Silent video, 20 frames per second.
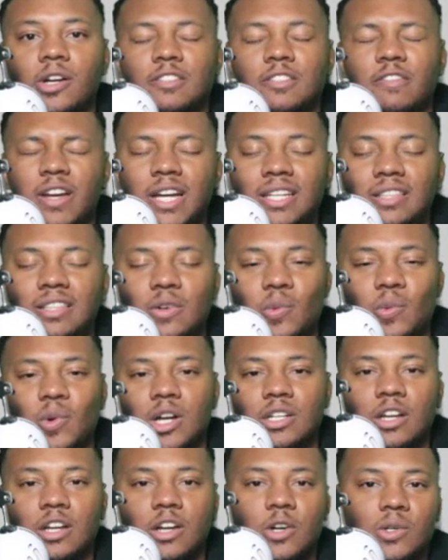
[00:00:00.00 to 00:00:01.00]
Faith and
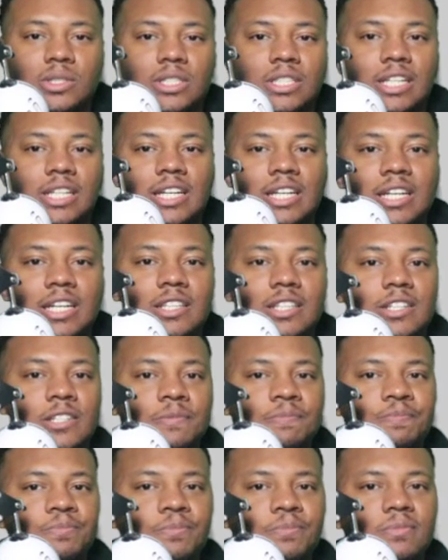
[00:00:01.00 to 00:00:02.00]
work go together.
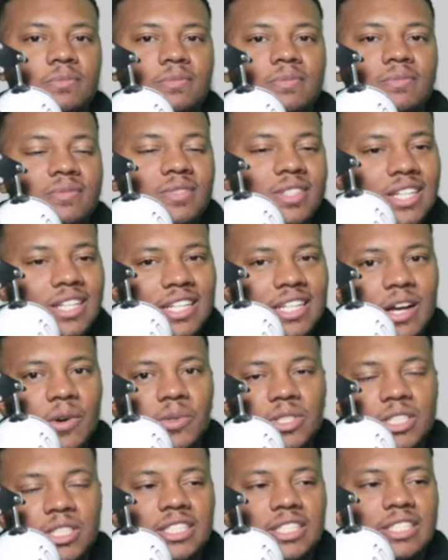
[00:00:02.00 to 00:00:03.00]
Now, I was
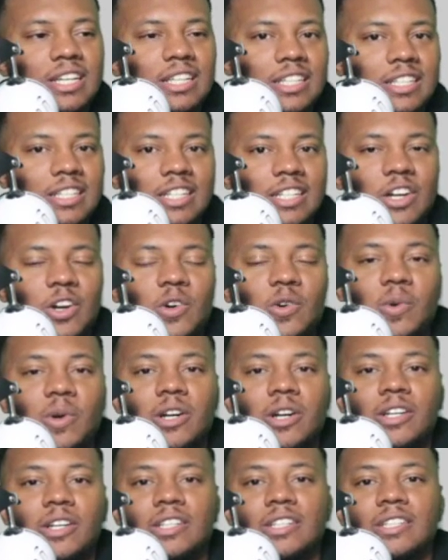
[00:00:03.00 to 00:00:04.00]
just telling a
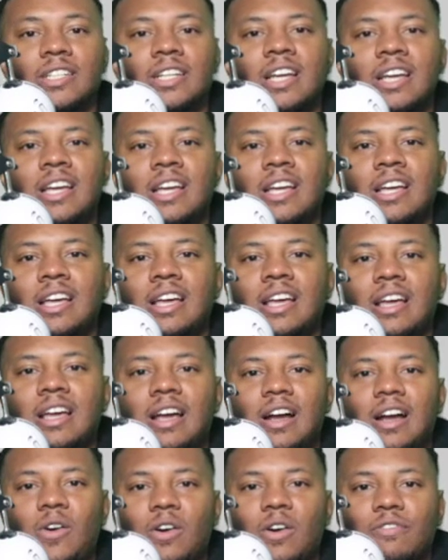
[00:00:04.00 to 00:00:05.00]
coworker
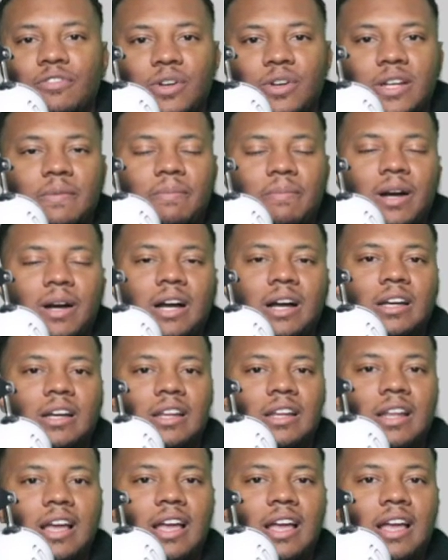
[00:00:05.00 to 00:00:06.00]
or a friend of
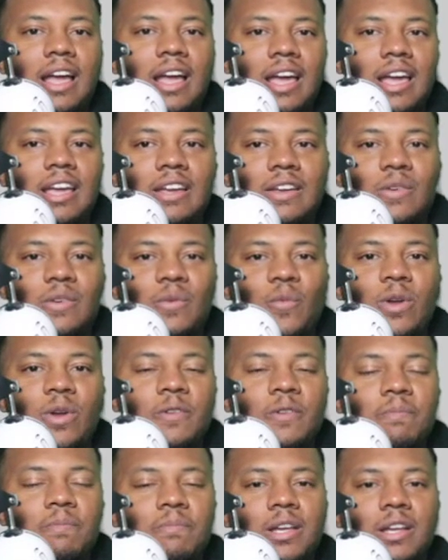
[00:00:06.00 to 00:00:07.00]
mine, hey,
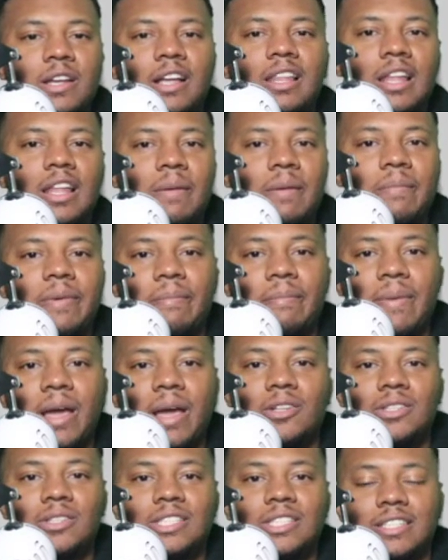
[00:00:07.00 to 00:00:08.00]
we've been climbing
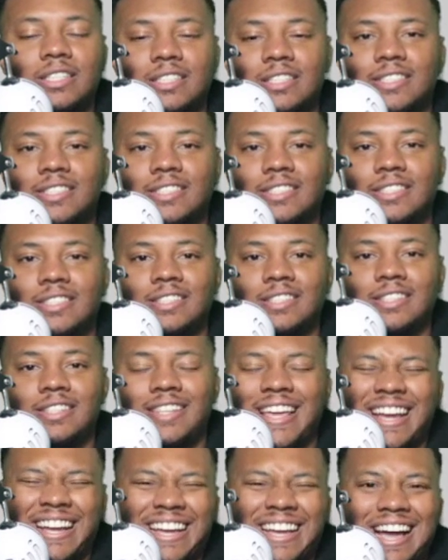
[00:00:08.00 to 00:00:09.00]
mountains
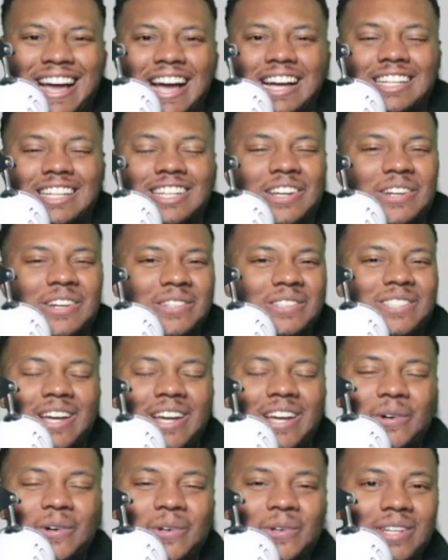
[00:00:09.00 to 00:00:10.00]
that God
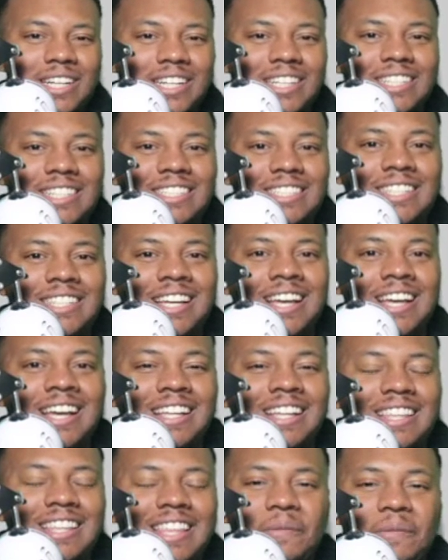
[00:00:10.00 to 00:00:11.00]
told us
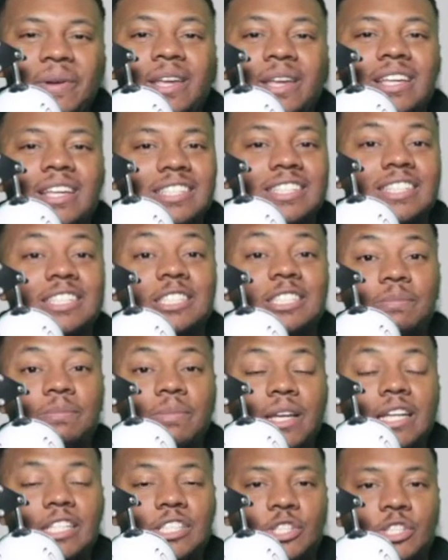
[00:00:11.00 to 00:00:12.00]
that we can just
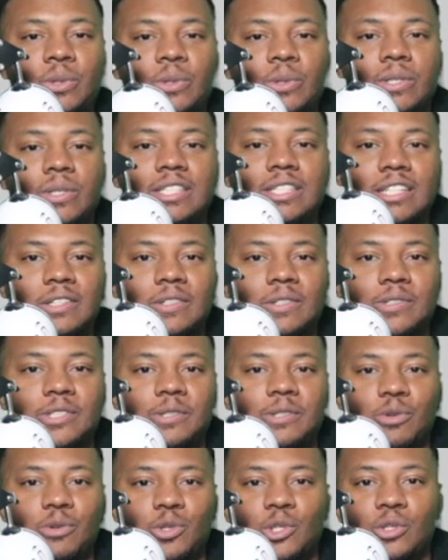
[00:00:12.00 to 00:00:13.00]
speak to and tell him to
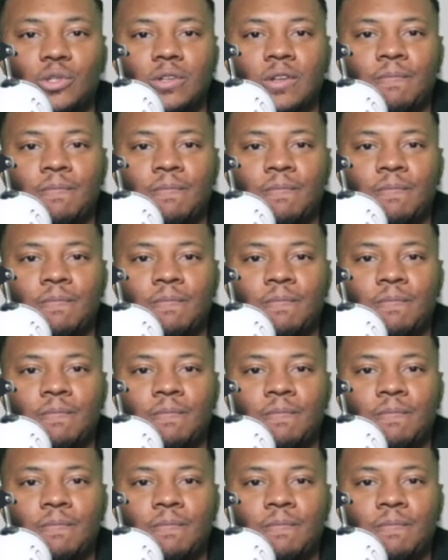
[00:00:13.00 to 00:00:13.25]
move.